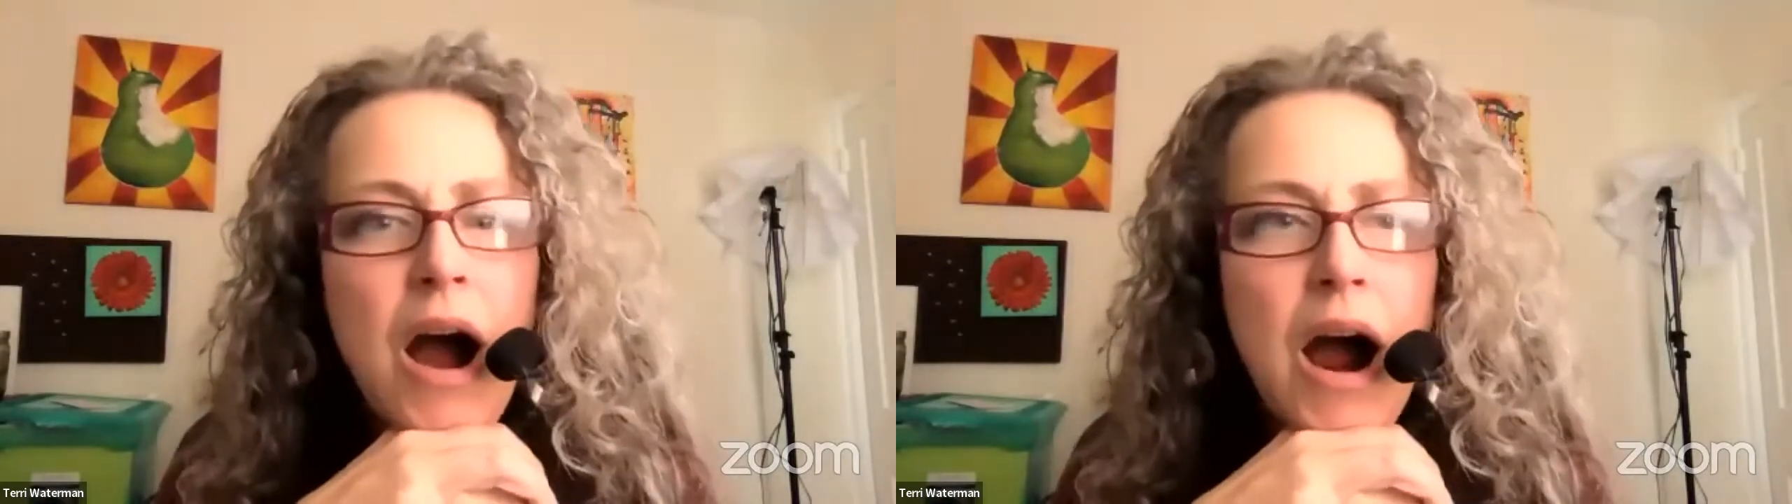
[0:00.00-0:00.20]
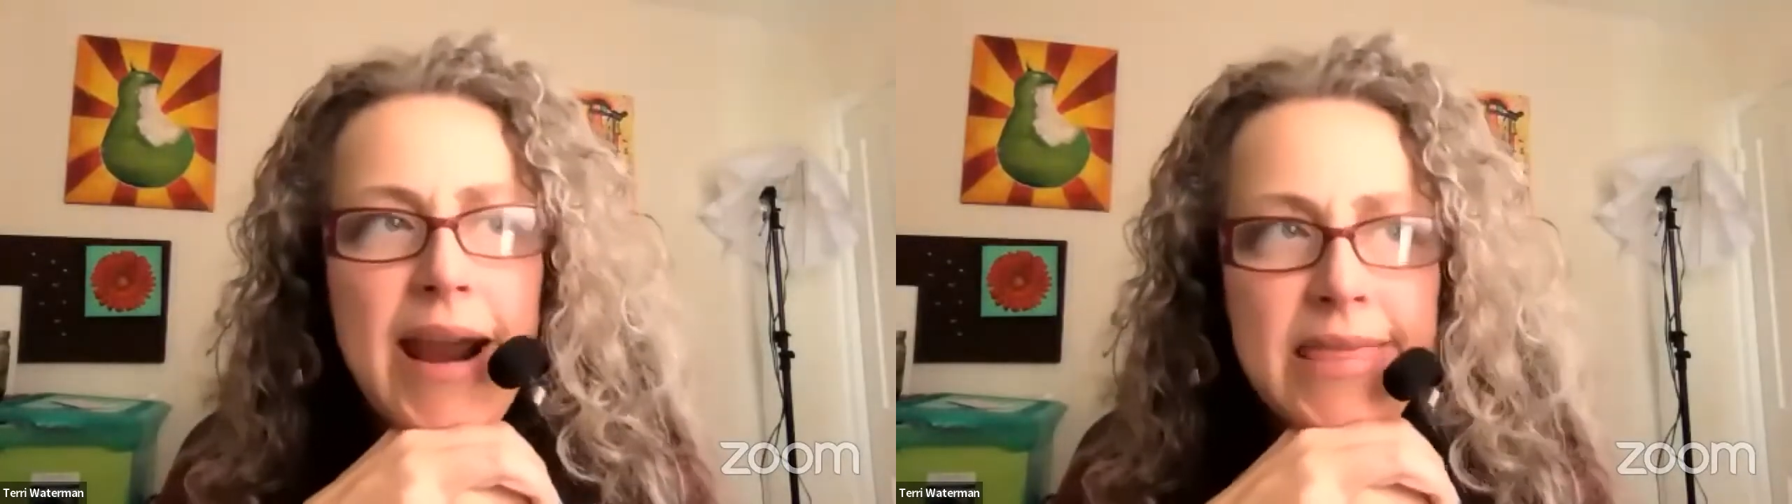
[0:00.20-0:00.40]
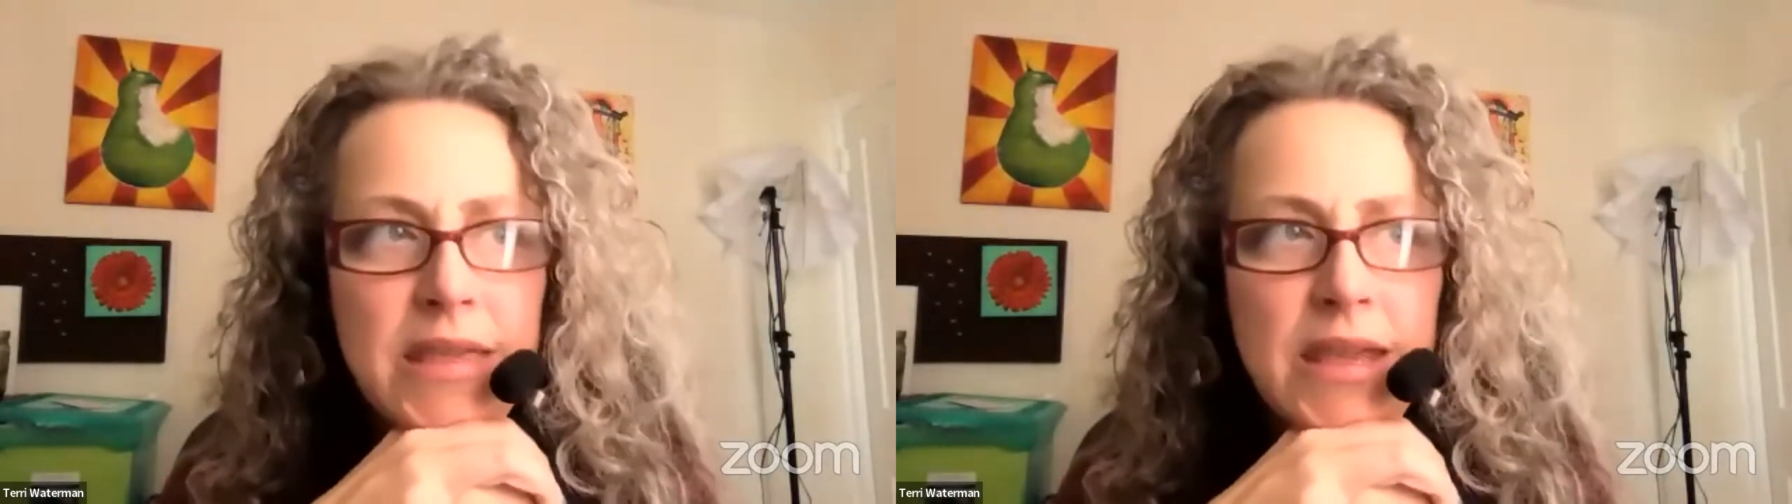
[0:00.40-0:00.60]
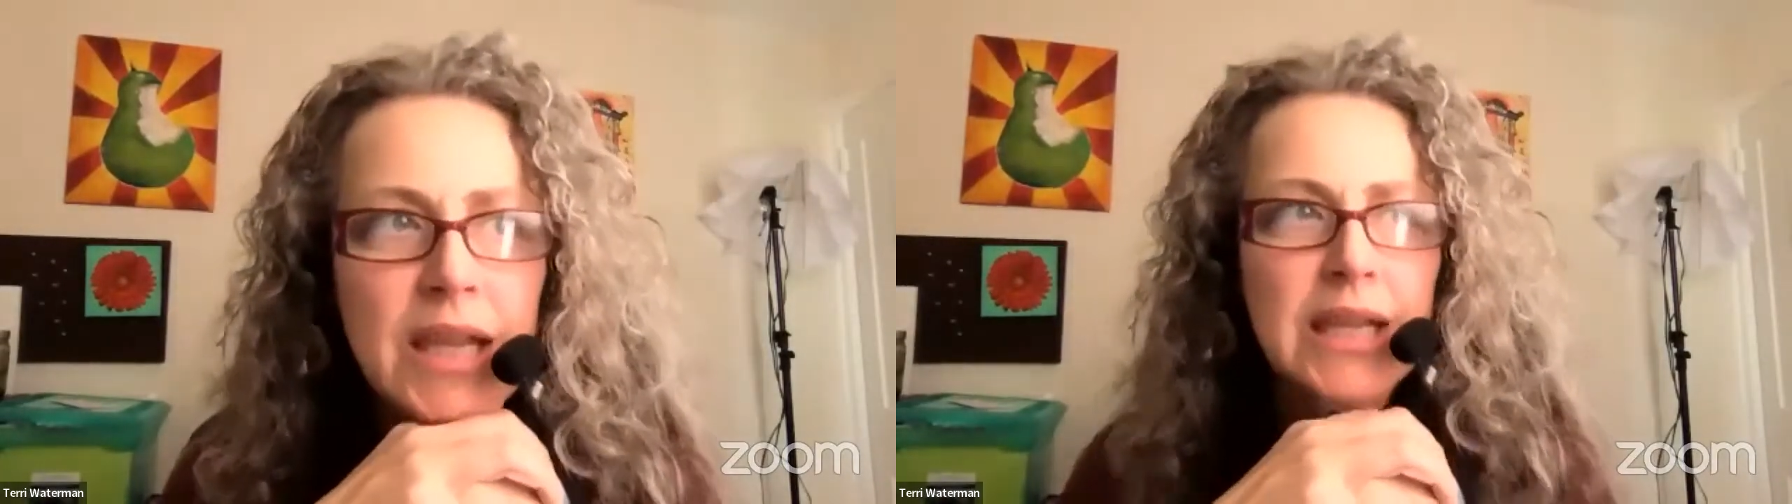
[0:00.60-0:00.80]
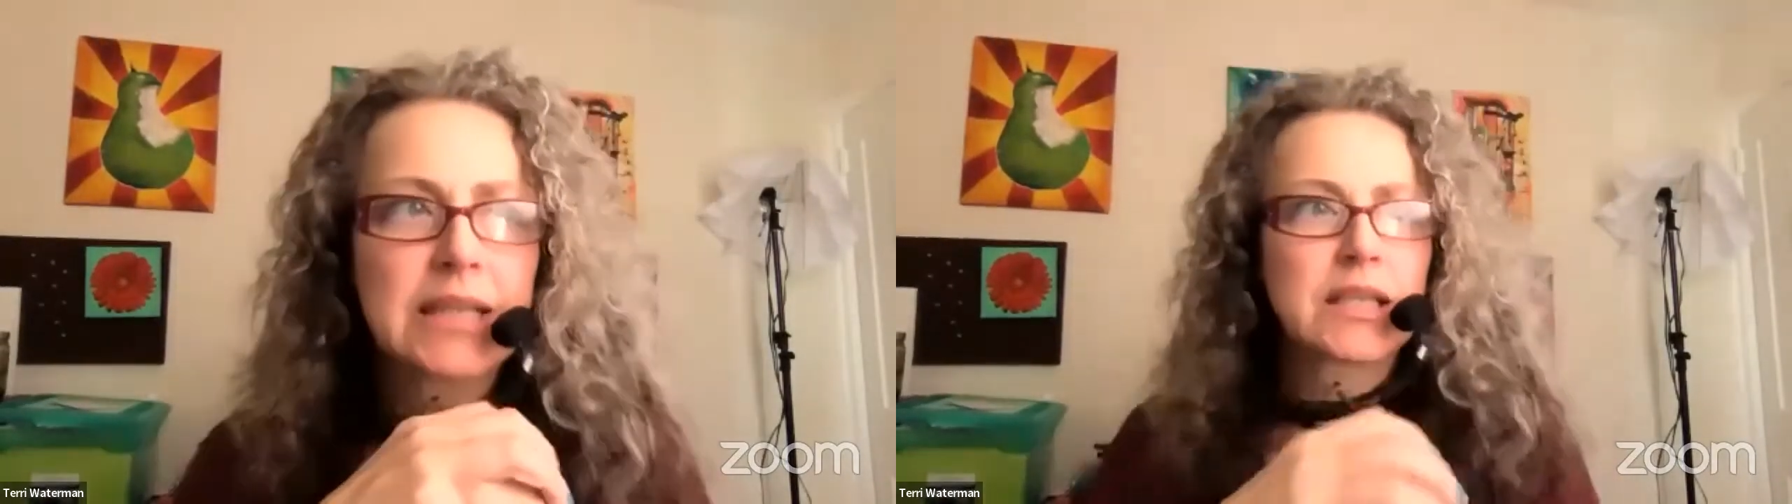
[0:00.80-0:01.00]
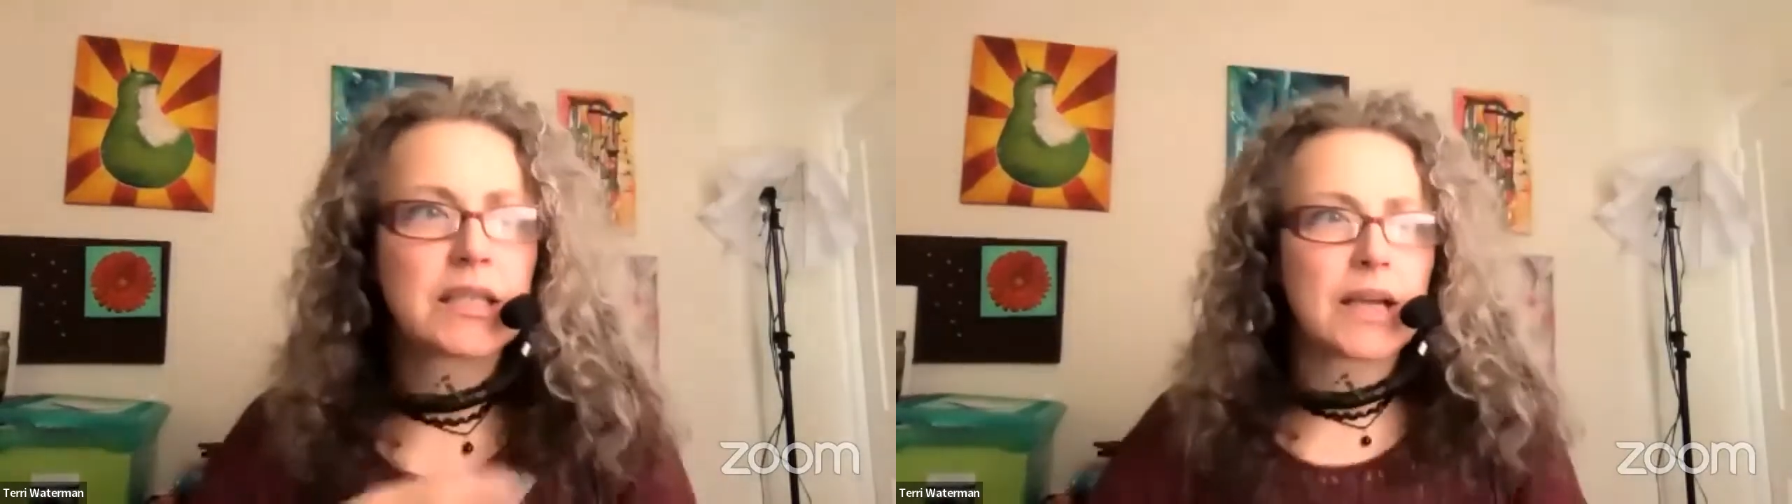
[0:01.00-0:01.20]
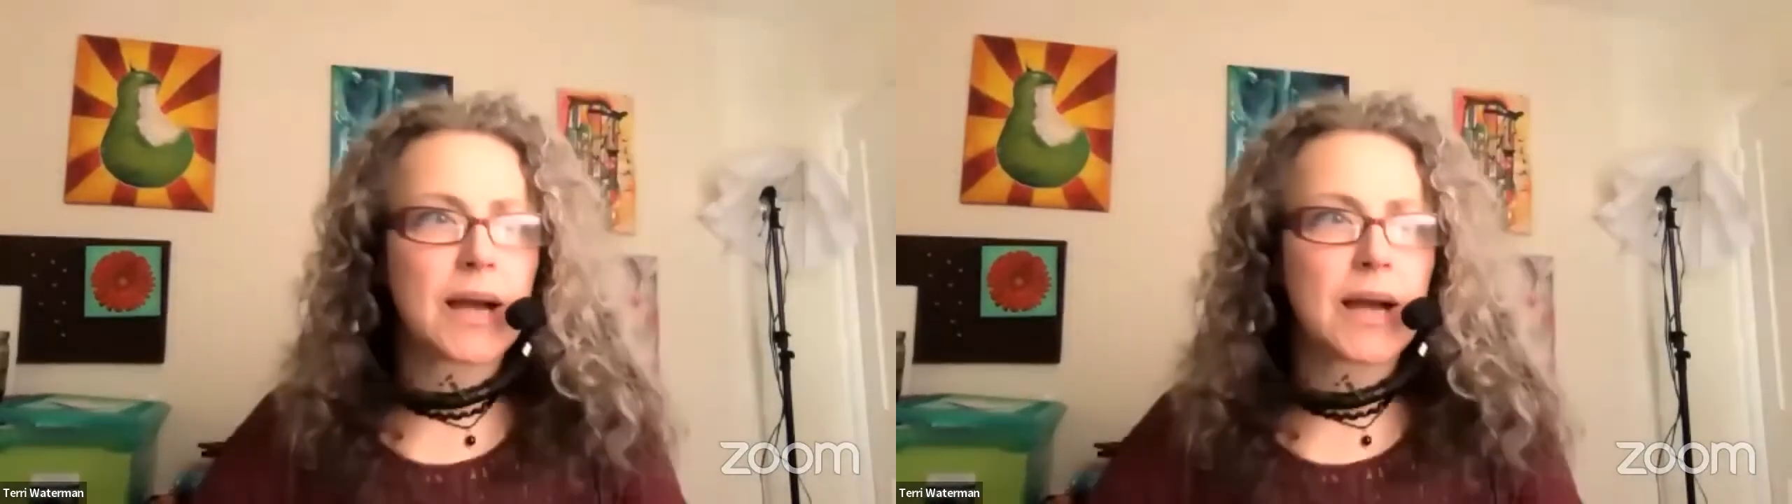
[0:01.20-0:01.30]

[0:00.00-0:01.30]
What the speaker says: I think it's